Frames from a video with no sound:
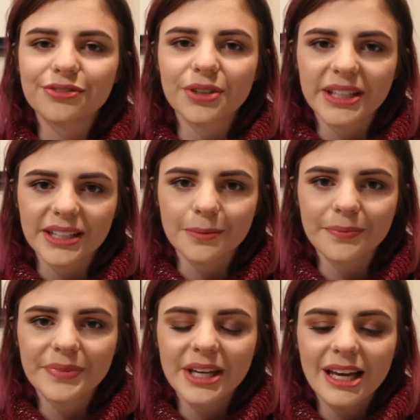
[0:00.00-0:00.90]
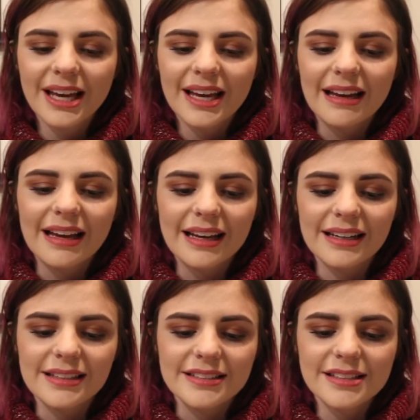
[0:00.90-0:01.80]
for him.
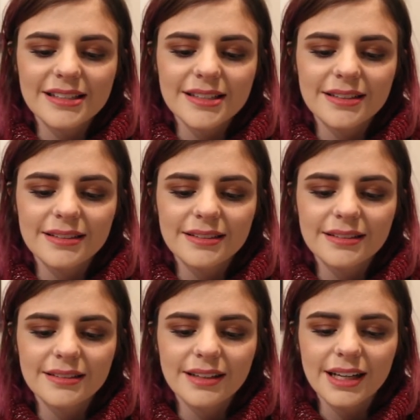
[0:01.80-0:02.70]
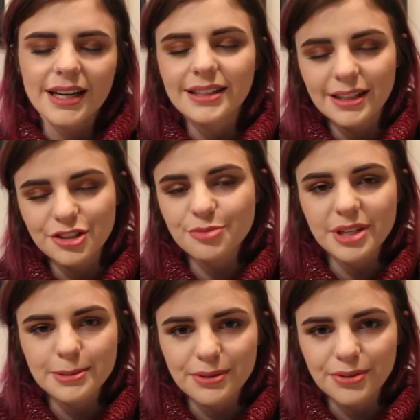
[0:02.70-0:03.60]
And that just
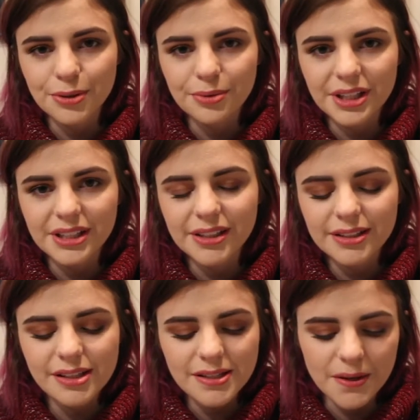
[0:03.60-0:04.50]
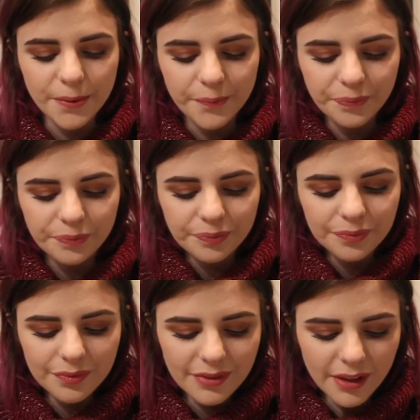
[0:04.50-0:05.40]
makes me feel really good. So,
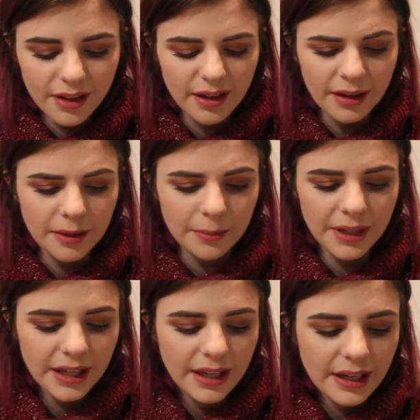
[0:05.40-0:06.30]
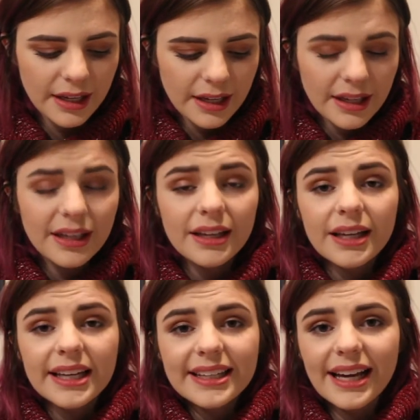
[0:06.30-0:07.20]

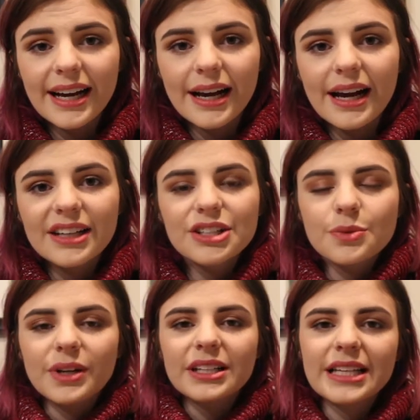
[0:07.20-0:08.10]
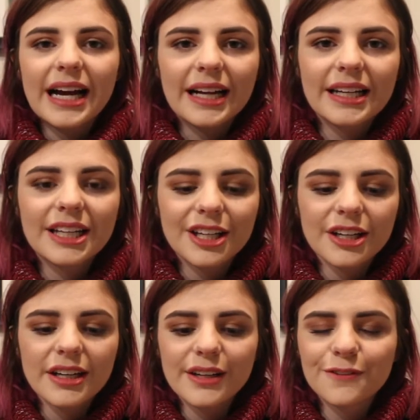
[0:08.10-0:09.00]
yeah, I just wanted to add in here,
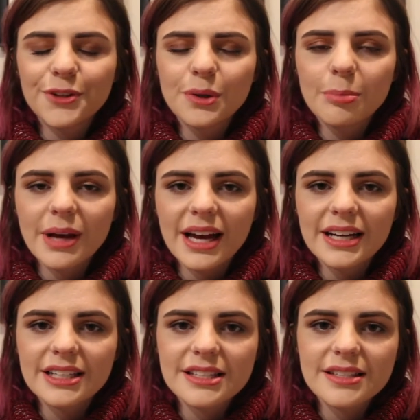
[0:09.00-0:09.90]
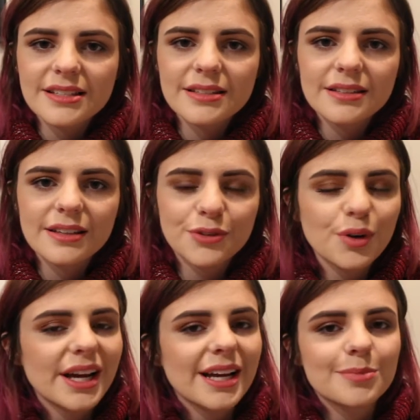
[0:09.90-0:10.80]
if your
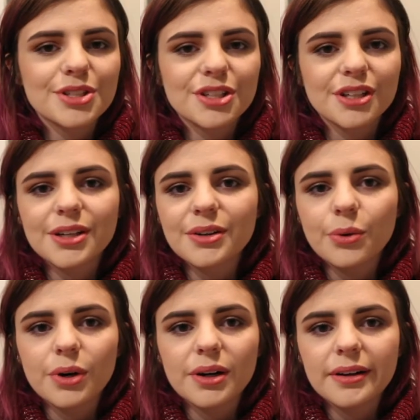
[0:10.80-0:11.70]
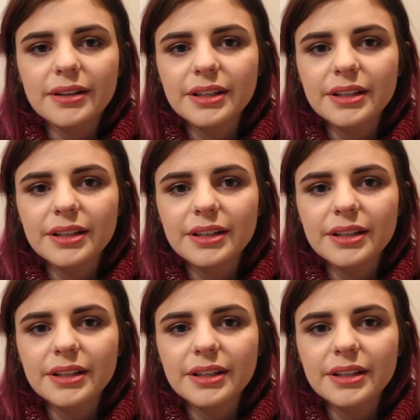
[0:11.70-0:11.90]
hamster or,